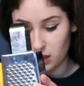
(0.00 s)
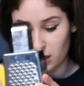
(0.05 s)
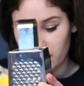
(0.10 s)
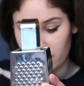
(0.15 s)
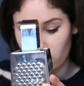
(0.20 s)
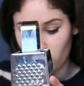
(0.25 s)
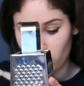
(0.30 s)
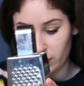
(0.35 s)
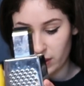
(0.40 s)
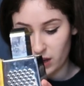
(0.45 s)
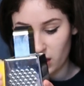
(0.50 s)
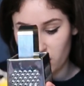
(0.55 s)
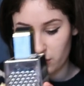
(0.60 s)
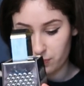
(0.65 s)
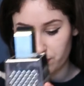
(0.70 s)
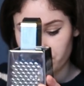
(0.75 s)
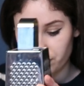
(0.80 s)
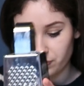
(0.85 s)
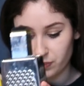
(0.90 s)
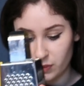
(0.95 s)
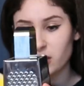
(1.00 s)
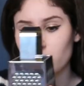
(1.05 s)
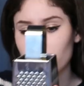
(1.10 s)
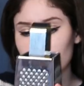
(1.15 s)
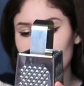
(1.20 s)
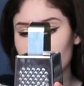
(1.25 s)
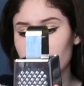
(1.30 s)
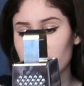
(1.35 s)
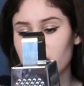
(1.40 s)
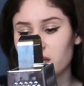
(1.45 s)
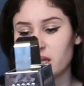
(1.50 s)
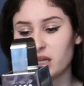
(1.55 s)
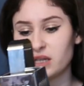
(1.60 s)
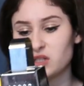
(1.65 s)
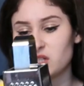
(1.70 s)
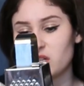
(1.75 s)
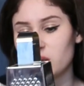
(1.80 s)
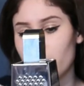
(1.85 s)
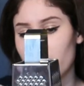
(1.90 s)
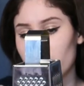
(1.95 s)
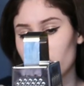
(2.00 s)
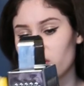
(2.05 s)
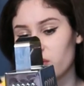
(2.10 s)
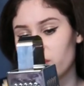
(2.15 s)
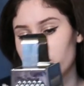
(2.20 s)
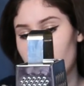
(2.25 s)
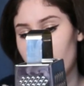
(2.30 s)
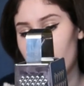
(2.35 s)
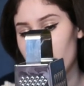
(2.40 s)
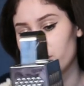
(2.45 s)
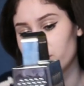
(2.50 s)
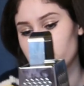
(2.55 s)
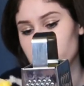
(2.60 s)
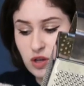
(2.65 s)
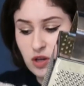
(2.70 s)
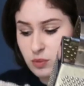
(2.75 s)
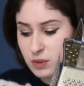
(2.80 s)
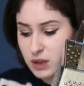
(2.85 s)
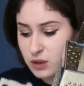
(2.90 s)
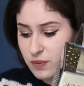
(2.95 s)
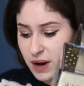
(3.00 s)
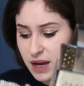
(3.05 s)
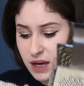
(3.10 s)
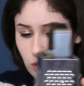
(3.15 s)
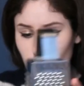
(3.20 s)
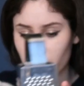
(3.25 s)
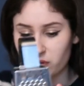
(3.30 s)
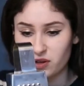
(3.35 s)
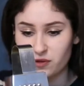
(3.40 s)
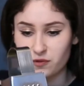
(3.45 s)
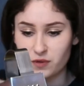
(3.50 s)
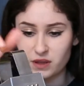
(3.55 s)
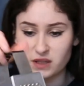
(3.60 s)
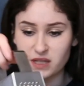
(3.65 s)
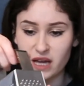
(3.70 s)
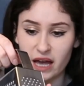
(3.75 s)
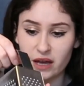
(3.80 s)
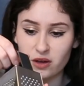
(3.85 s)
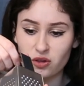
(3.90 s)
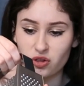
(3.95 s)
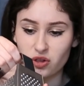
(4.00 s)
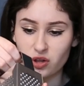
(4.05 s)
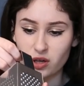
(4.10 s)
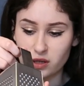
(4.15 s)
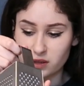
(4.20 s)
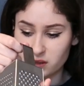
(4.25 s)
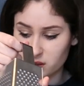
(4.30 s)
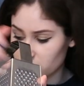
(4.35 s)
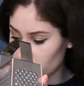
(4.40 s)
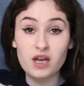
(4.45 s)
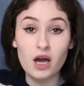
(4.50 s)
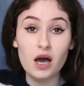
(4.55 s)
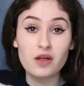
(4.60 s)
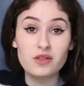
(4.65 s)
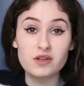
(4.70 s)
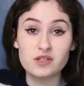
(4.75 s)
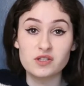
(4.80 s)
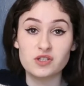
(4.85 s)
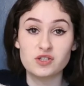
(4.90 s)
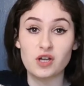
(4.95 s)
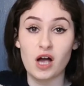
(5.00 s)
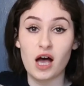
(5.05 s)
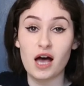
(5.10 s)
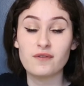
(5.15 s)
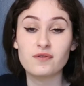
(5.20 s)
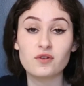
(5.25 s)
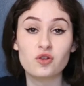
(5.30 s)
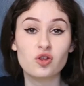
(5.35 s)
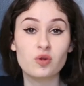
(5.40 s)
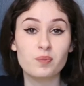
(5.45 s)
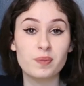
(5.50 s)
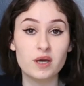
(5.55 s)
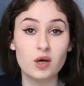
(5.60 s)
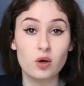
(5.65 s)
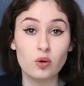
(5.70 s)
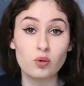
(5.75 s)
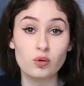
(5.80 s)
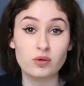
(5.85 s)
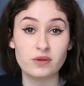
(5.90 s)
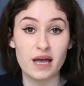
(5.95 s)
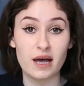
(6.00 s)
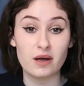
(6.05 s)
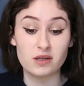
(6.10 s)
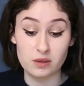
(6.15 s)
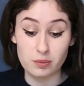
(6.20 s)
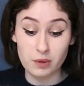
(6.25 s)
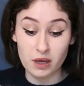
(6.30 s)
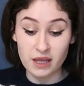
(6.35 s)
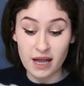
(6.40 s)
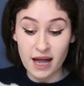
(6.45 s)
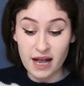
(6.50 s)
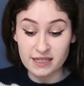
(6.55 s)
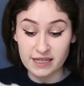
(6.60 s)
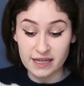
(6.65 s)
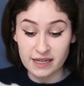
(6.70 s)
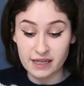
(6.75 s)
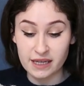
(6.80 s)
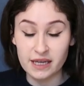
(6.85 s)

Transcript: a little bit. I don't really think it needs too much of that. I don't really rate all the different textures. The other stuff should be cool now, so I'm gonna add it in